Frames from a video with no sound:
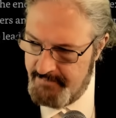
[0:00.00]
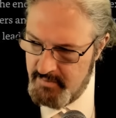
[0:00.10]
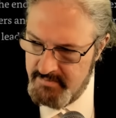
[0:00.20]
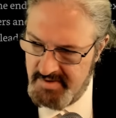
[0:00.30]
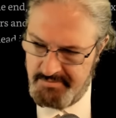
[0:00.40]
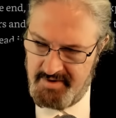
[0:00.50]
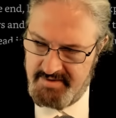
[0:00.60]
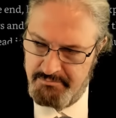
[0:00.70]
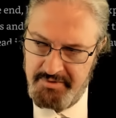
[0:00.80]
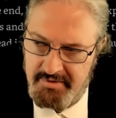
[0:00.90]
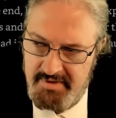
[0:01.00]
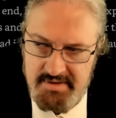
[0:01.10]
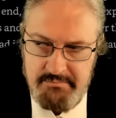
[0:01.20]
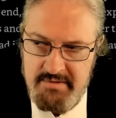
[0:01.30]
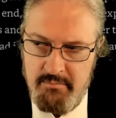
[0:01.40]
a responsibility
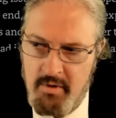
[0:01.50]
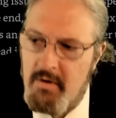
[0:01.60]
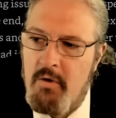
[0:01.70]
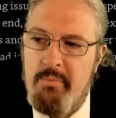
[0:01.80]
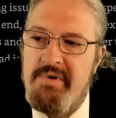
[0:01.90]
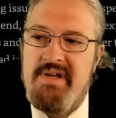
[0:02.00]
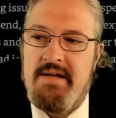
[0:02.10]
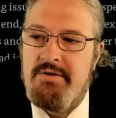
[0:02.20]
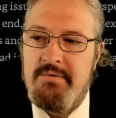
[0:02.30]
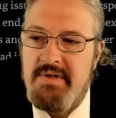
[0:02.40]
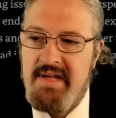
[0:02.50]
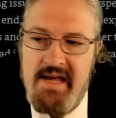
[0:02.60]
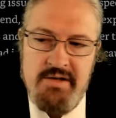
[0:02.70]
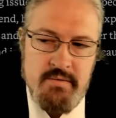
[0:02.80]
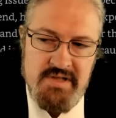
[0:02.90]
to be more open and to
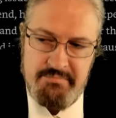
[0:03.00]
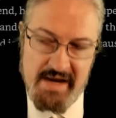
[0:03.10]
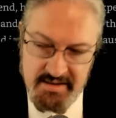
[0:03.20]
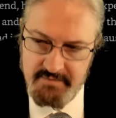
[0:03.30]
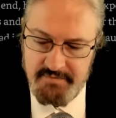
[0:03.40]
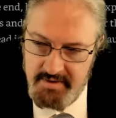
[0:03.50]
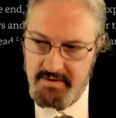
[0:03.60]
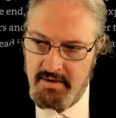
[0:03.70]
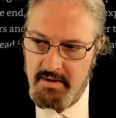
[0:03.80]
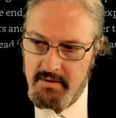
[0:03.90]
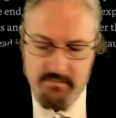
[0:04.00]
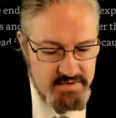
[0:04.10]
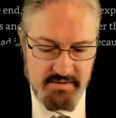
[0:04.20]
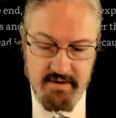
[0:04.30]
engage respectfully with